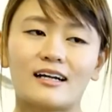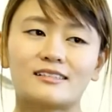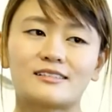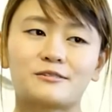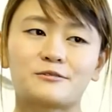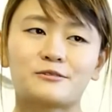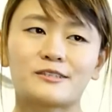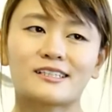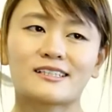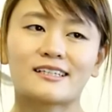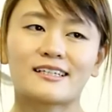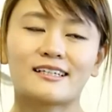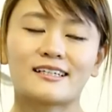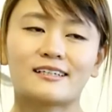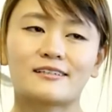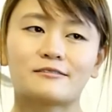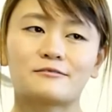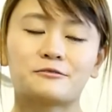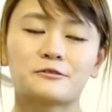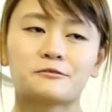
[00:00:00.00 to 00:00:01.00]
It's
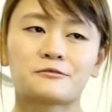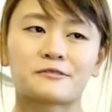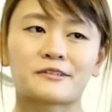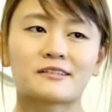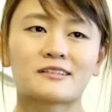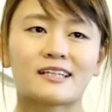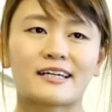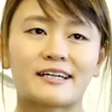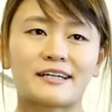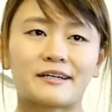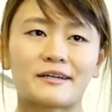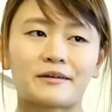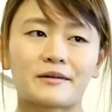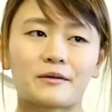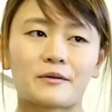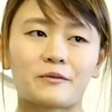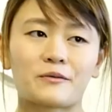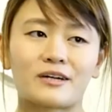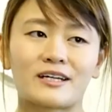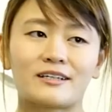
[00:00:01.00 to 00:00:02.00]
really
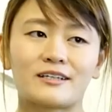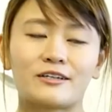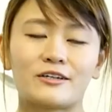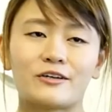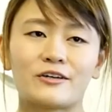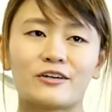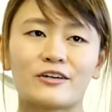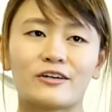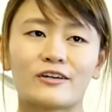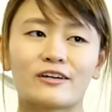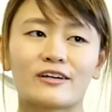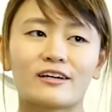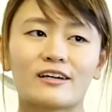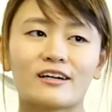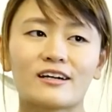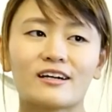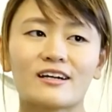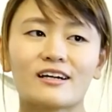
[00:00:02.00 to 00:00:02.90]
fulfilling when you,